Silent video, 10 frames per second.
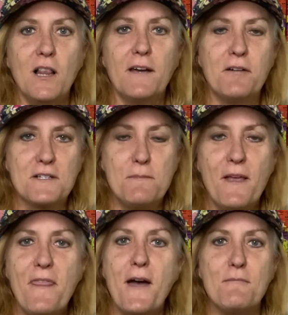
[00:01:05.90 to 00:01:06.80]
ever
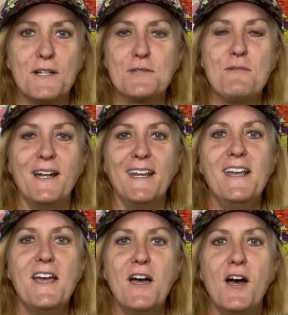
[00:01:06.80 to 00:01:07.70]
spend that much money
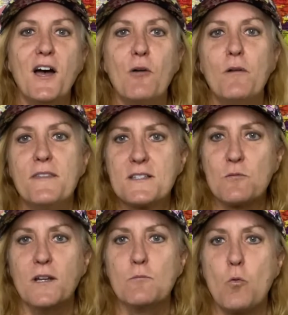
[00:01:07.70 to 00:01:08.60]
uh, when this
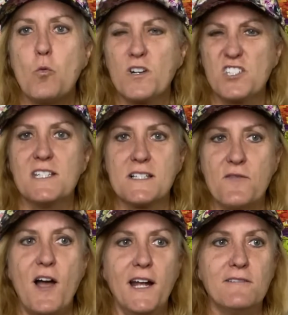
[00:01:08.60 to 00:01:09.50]
one works just
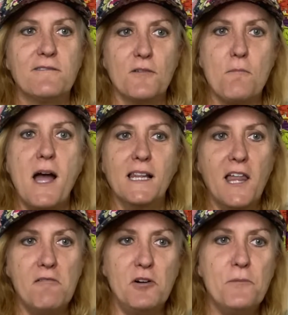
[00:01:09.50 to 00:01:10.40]
fine for my
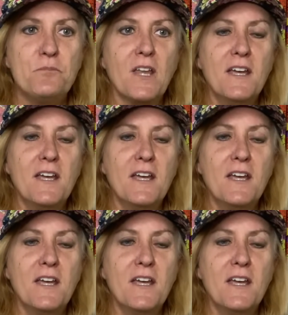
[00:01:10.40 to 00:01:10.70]
level.